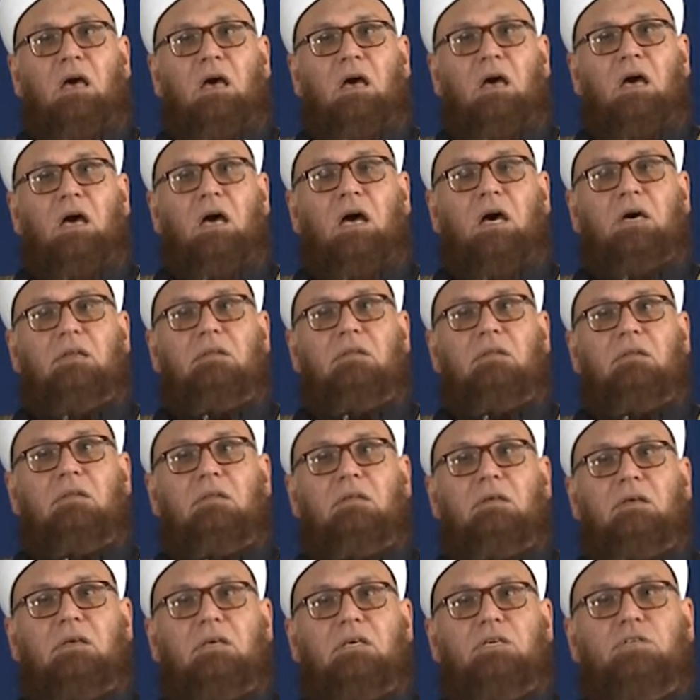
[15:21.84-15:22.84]
and
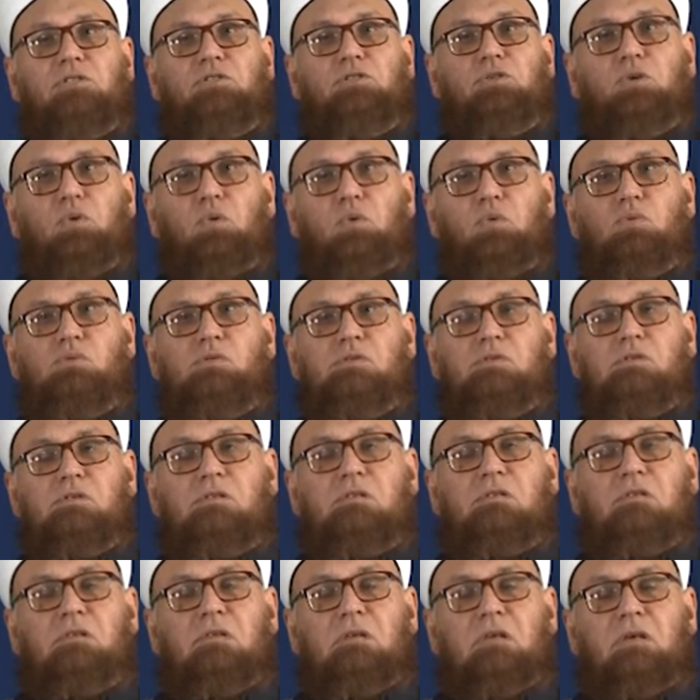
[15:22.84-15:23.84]
he chose